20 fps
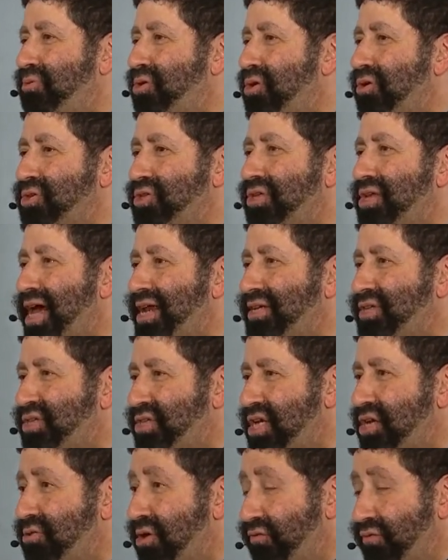Herzl had a
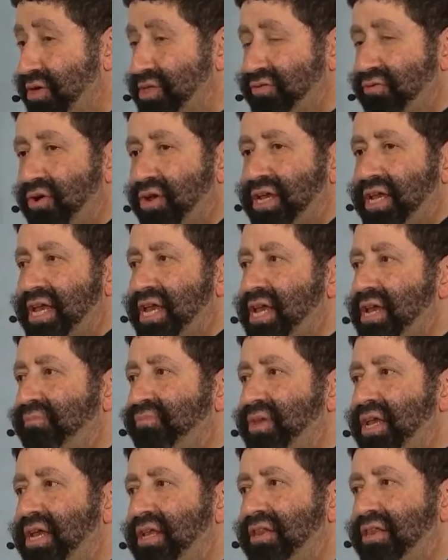secret. First of all,
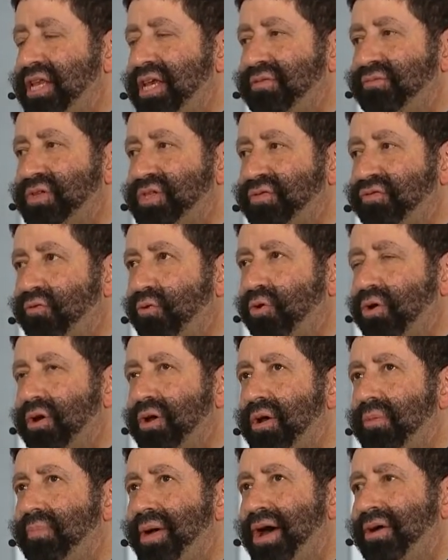he lives
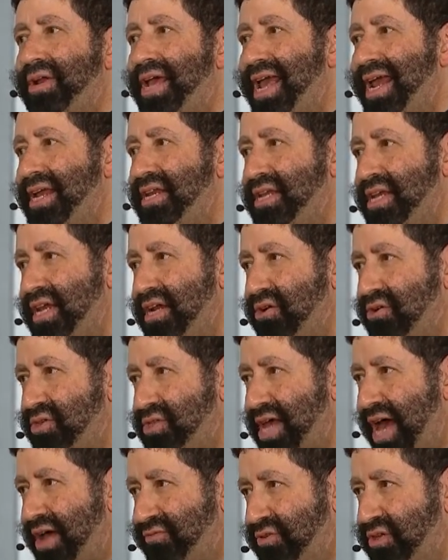for about 8
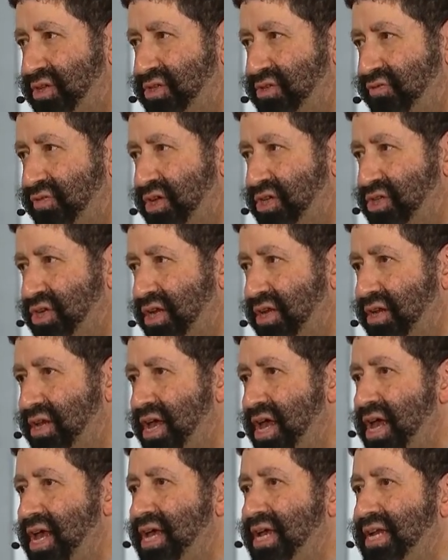years after this vision.
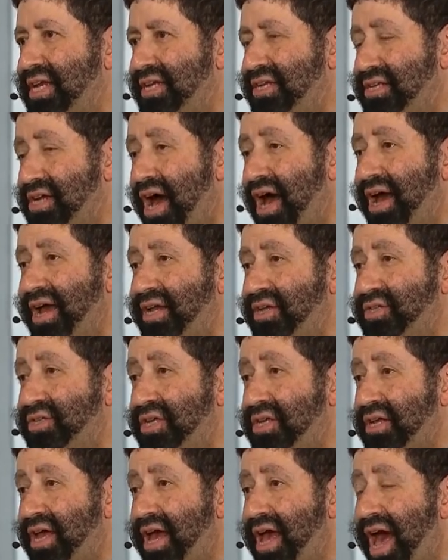He
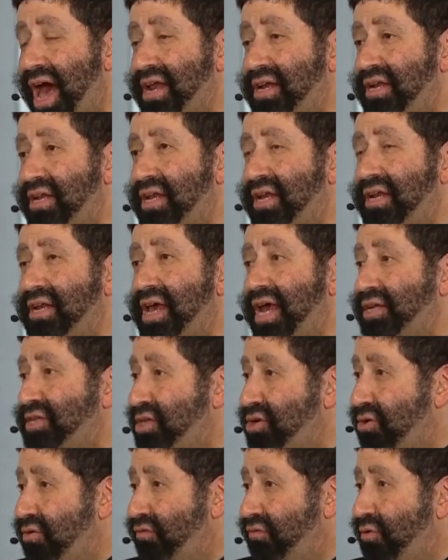dies in
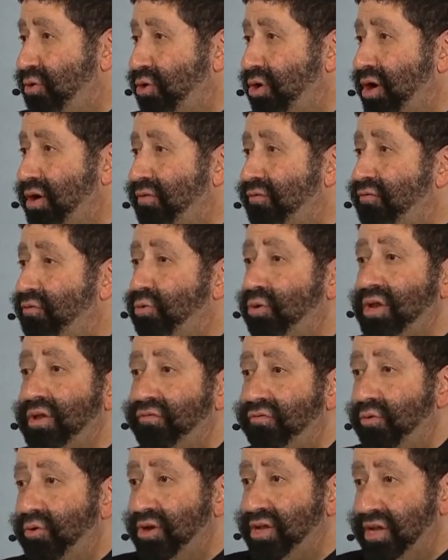1904,
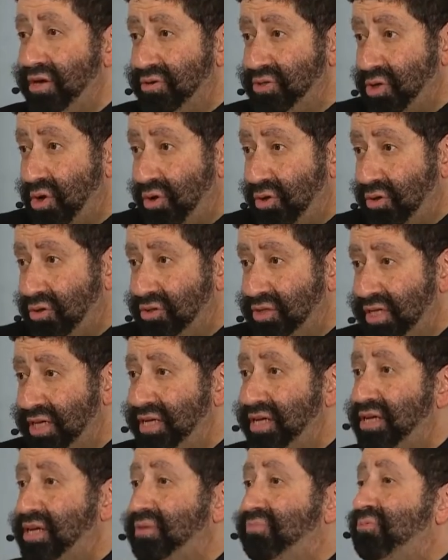44 years old.
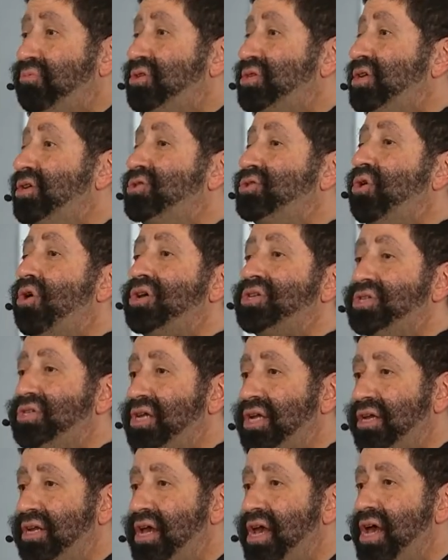He was
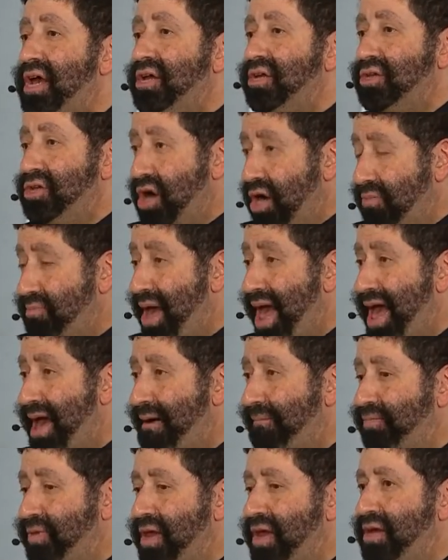exhausted. Young
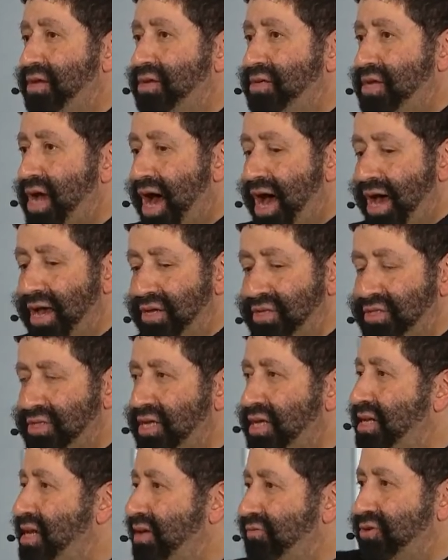man,
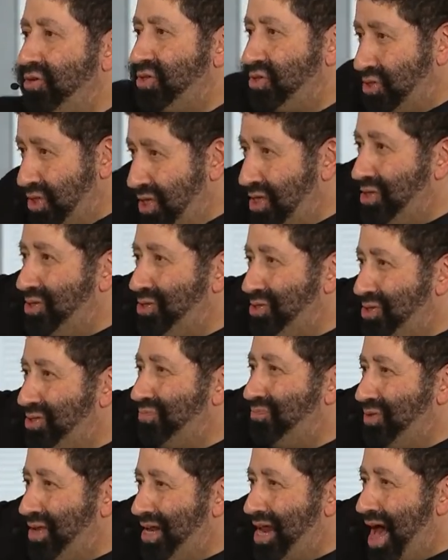dies. He never
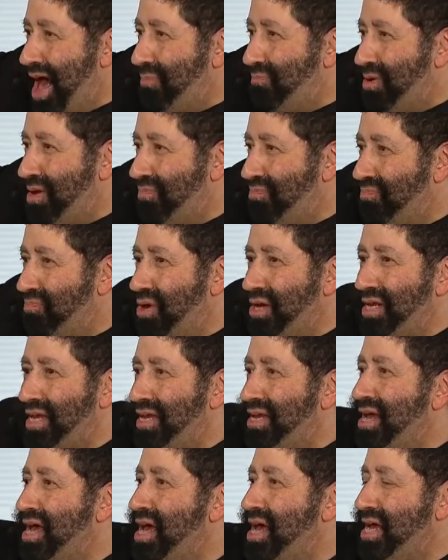sees it happen, but
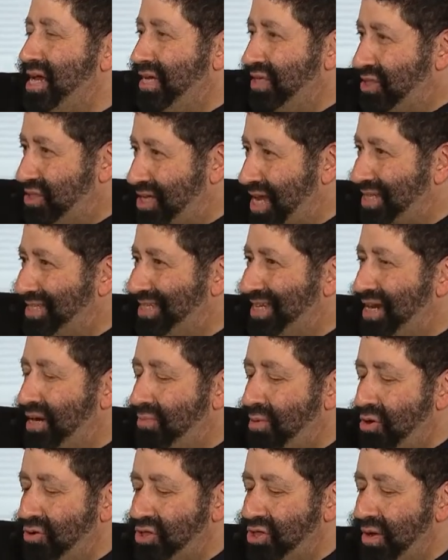he sets it
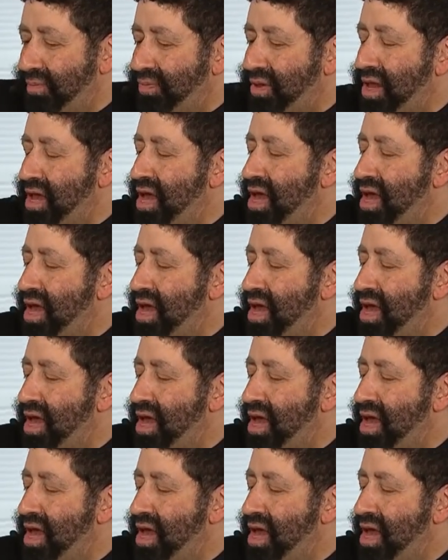in motion.